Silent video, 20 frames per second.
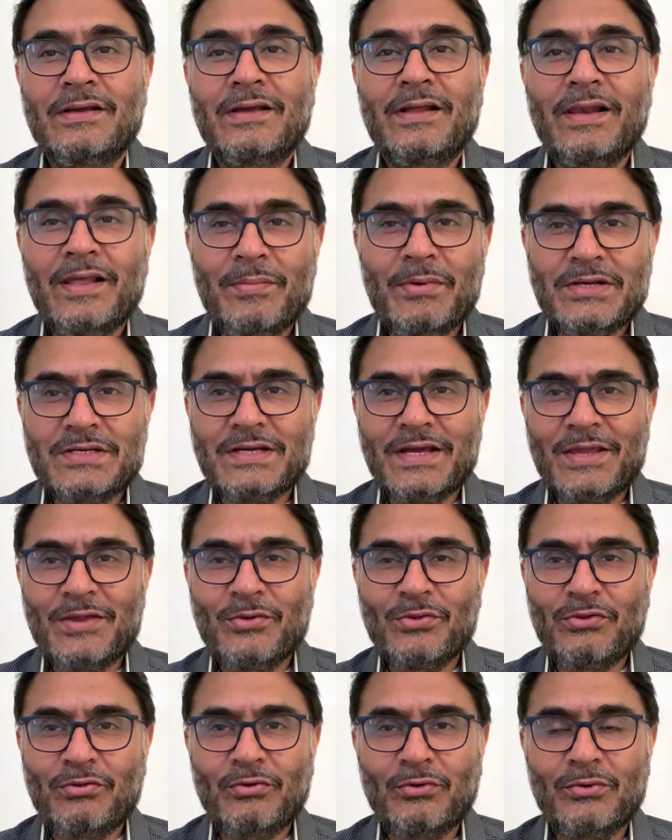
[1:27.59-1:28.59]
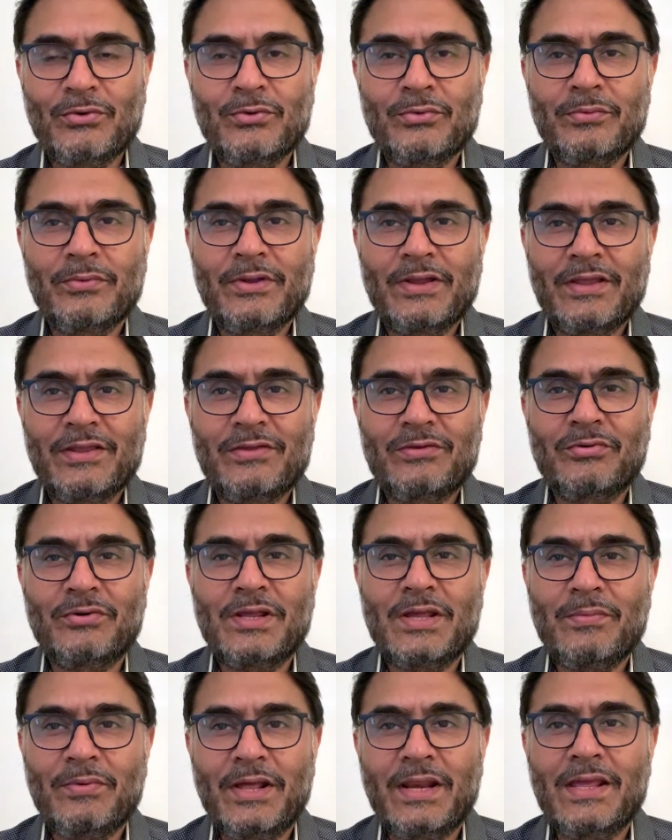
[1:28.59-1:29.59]
let me take you through
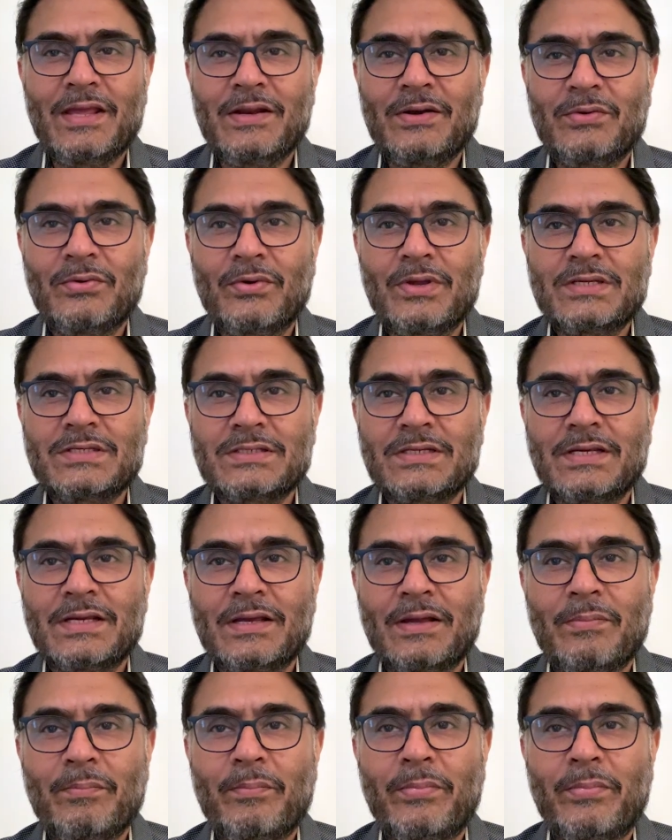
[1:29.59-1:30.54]
three very interesting